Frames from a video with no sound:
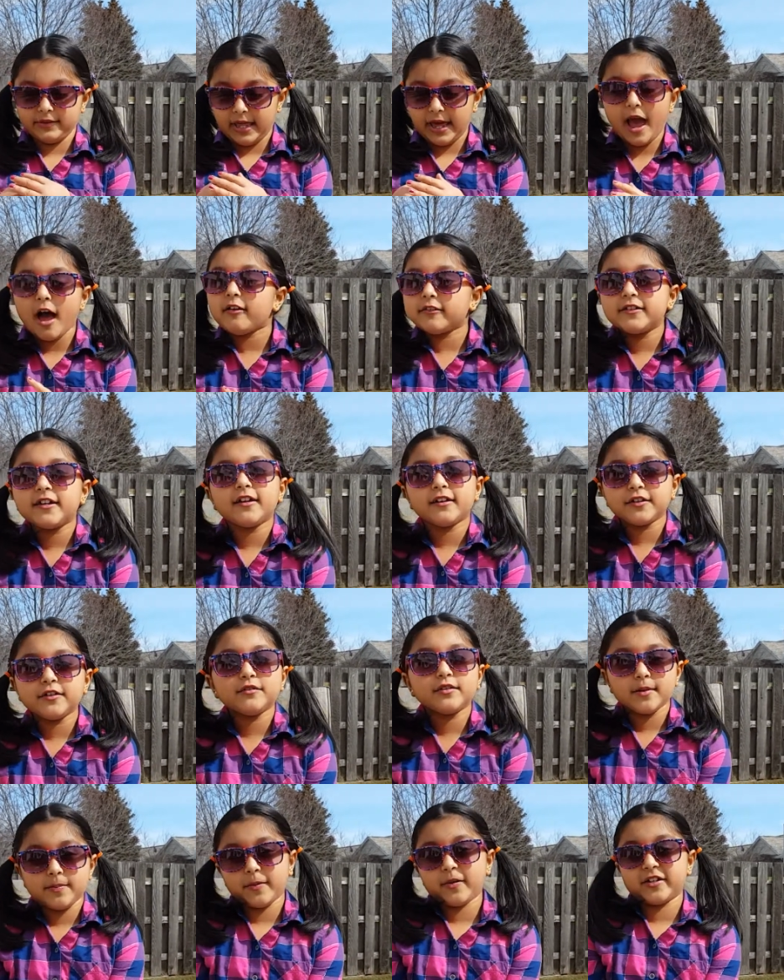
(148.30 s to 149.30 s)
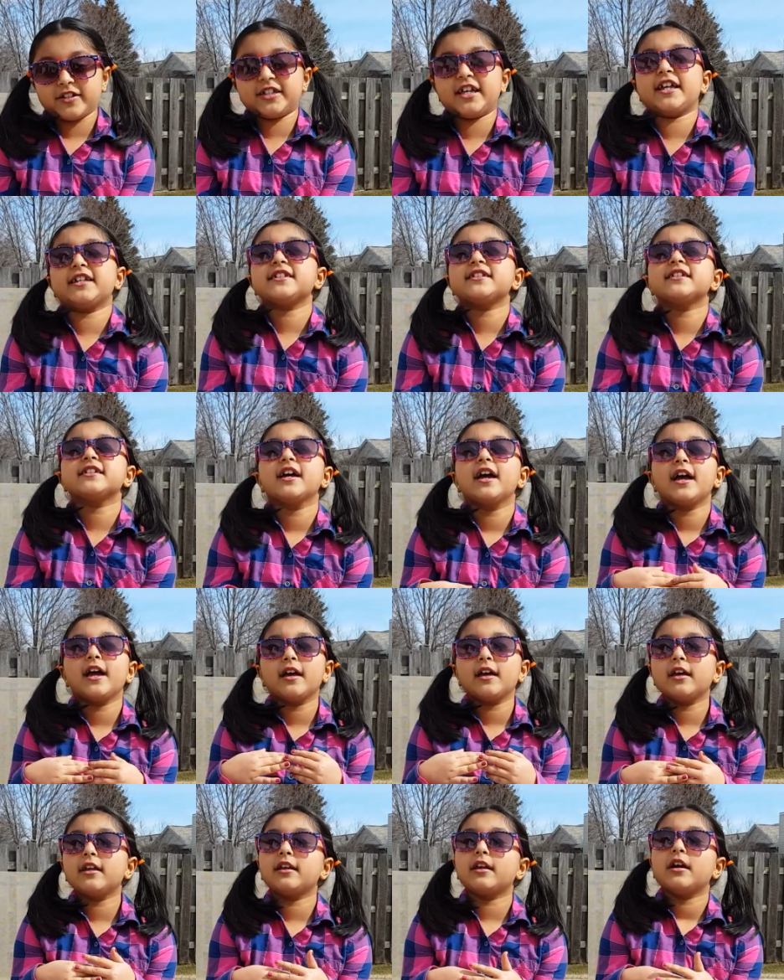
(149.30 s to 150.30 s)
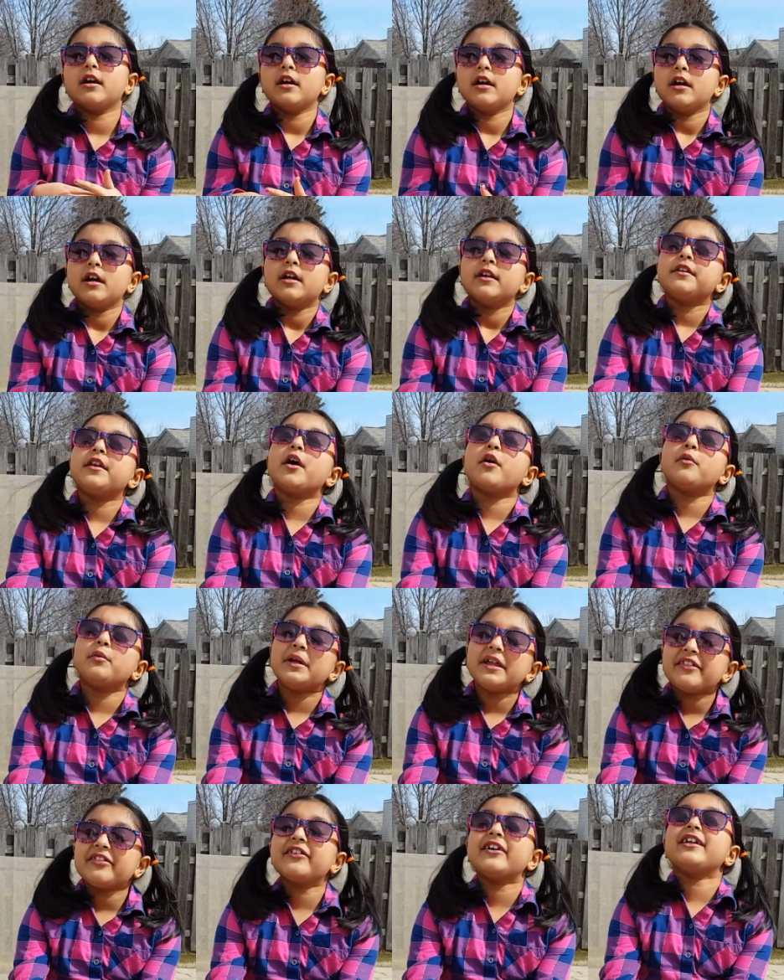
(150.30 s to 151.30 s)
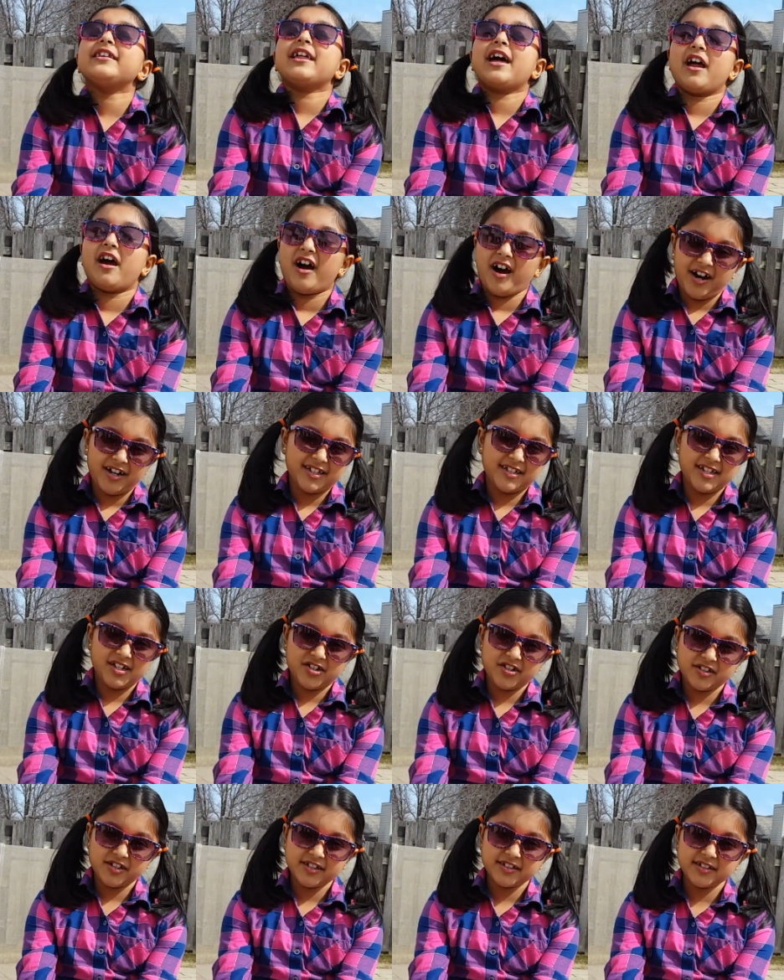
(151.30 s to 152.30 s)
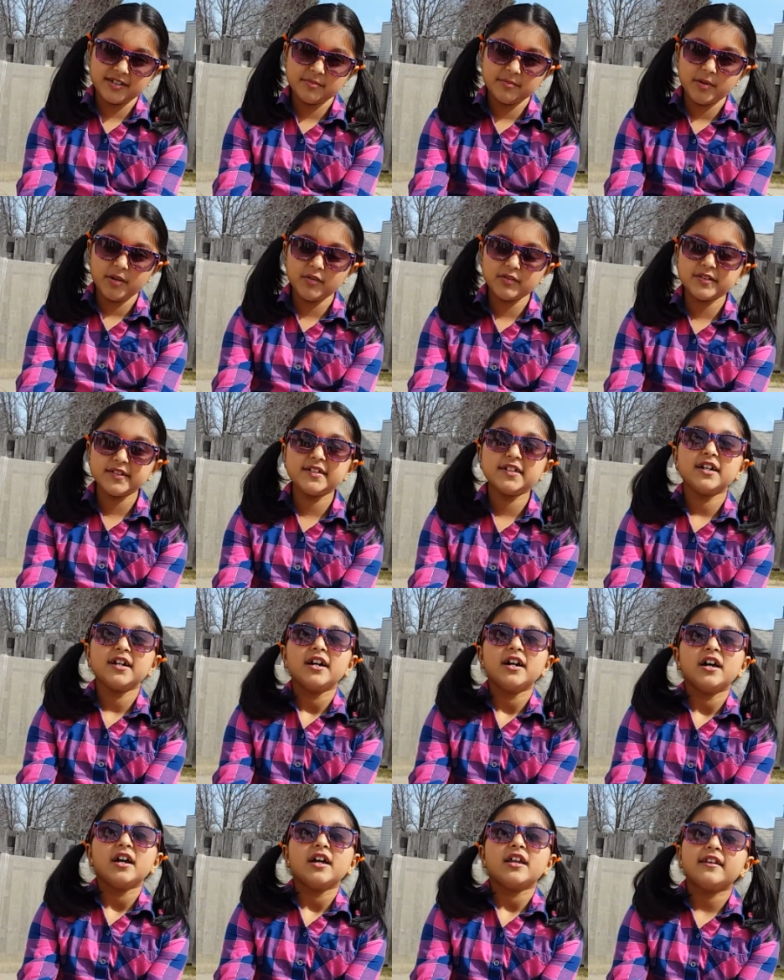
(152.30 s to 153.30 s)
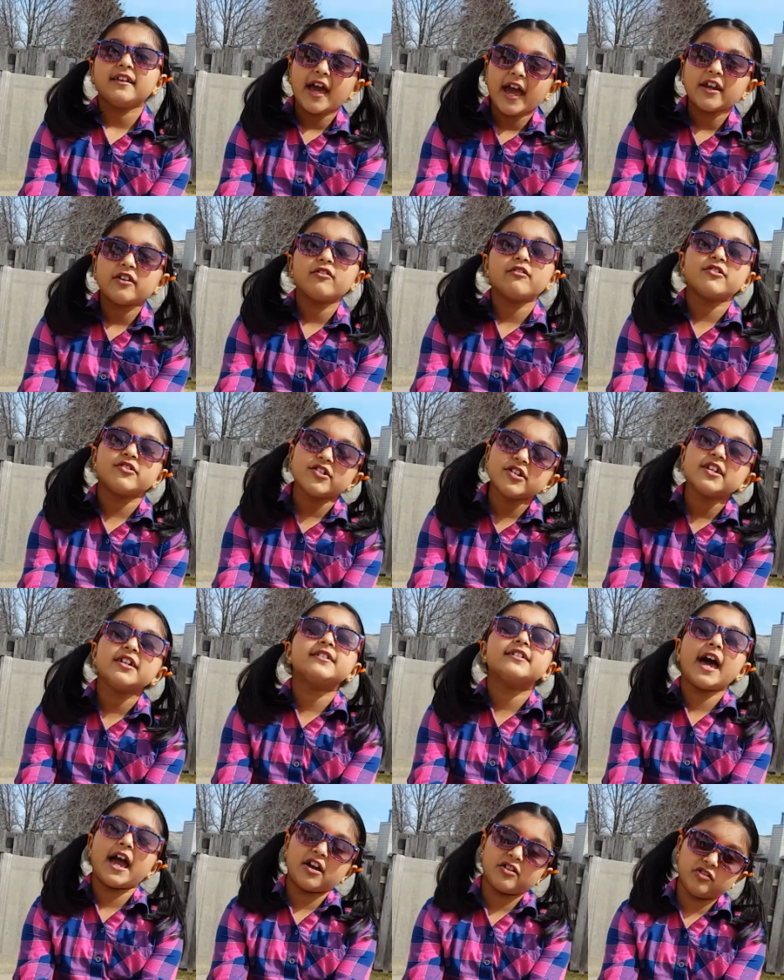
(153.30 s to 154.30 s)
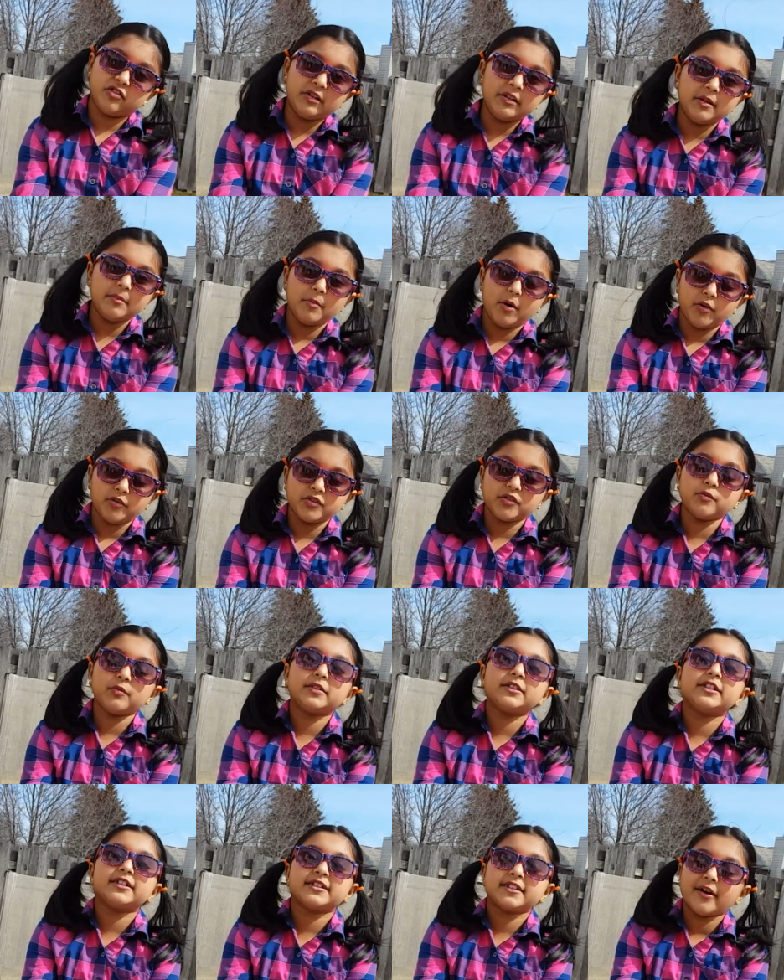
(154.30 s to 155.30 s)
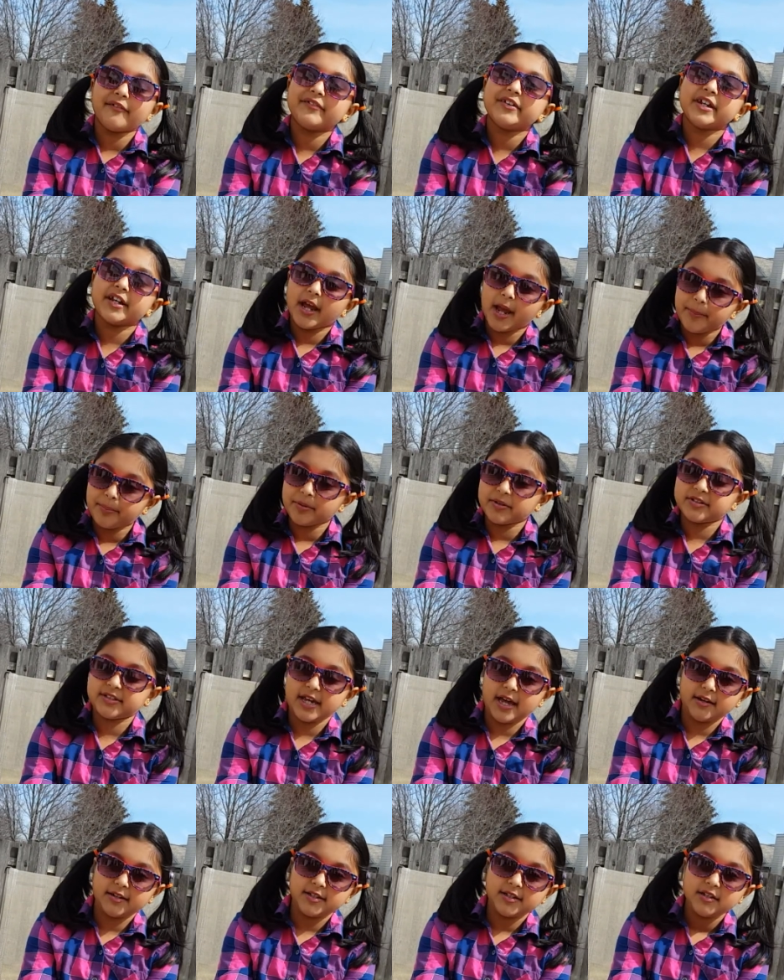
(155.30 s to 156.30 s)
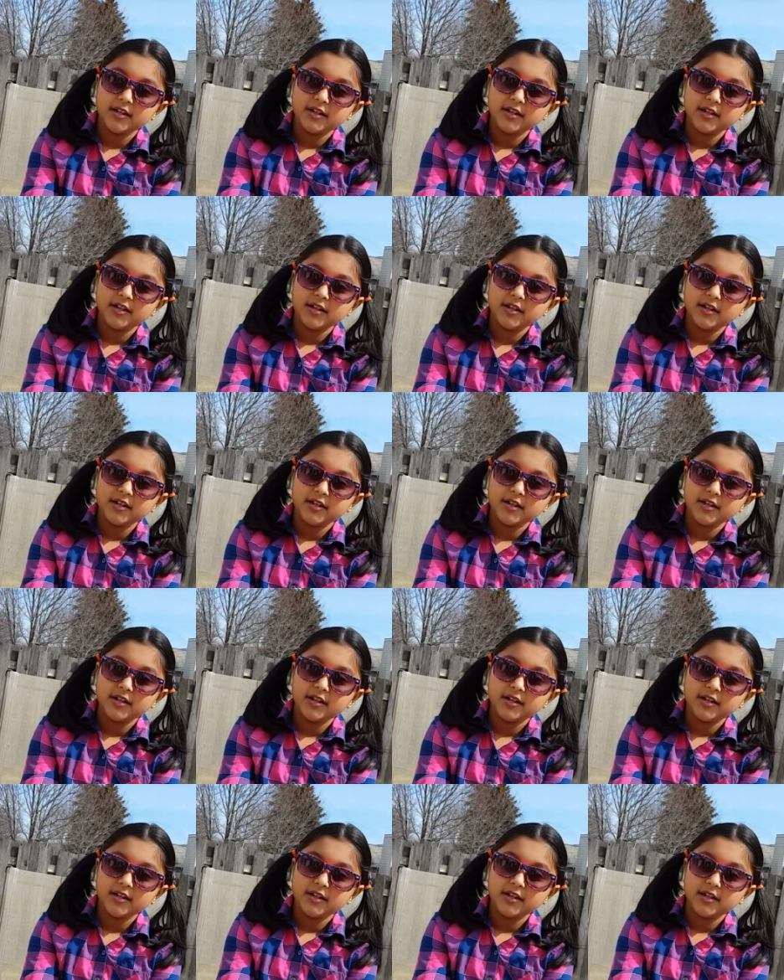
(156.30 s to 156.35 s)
I'll tell you the percents. Now, we think that oxygen is the most. Nitrogen is actually the most with the 78%.